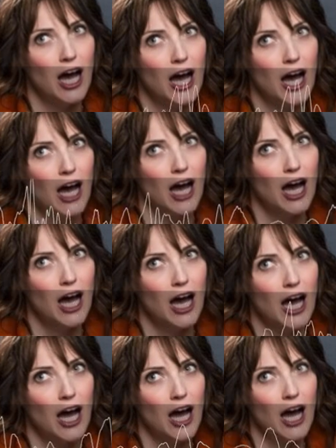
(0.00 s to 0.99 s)
I don't
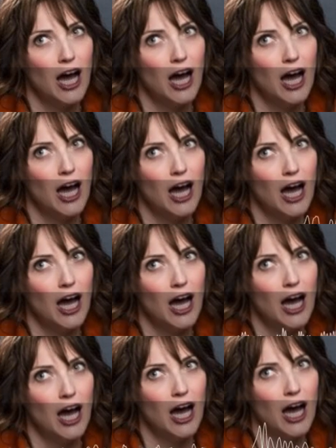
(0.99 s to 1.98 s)
know if
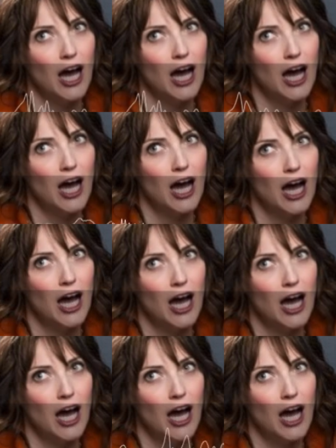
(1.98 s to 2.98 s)
she has
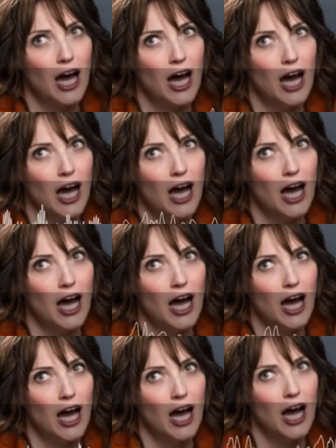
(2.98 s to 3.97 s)
a TikTok, an
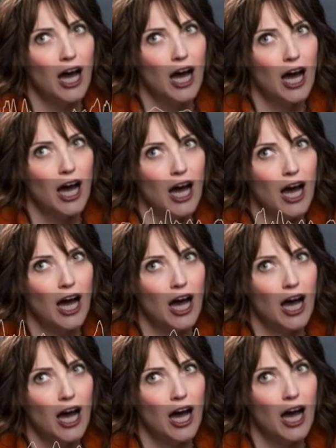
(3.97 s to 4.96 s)
Instagram, a
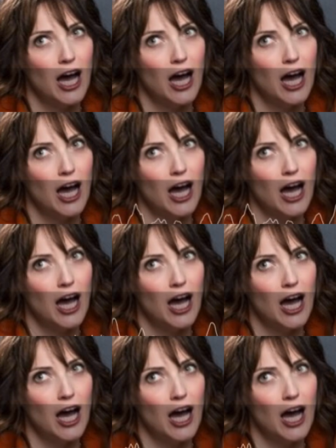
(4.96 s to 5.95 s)
Twitter, or if she has no
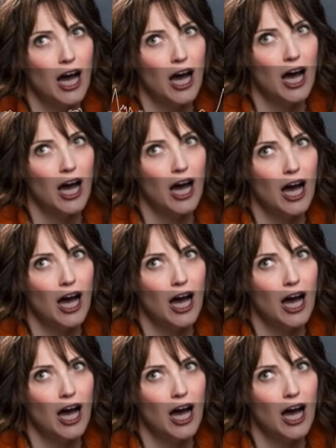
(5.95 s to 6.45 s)
social media.